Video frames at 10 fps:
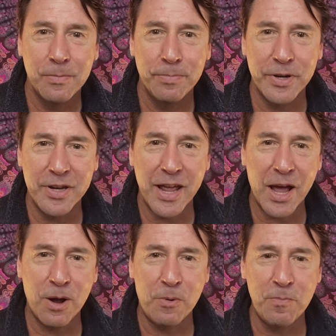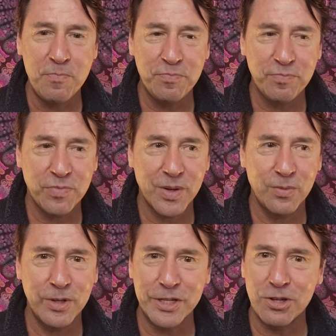But now,
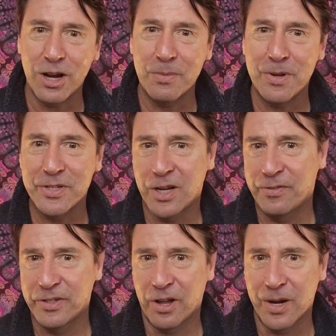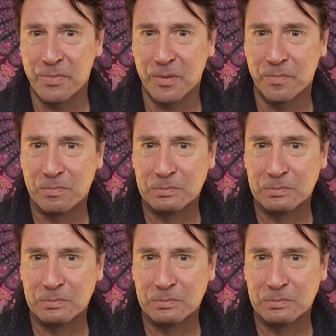let's talk about self-autonomy.